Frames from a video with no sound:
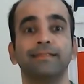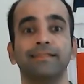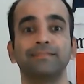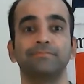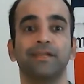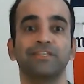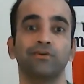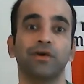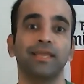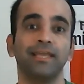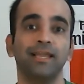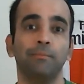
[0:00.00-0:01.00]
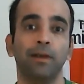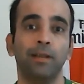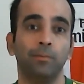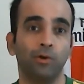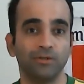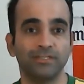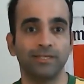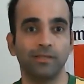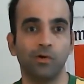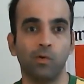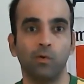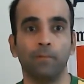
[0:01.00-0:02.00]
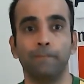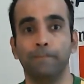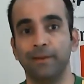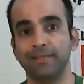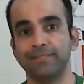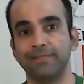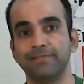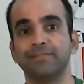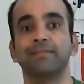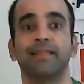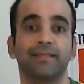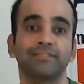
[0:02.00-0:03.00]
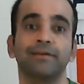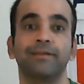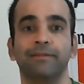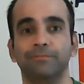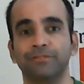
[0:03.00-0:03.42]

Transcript: This brings to a key element numero cinco, Brazil's national team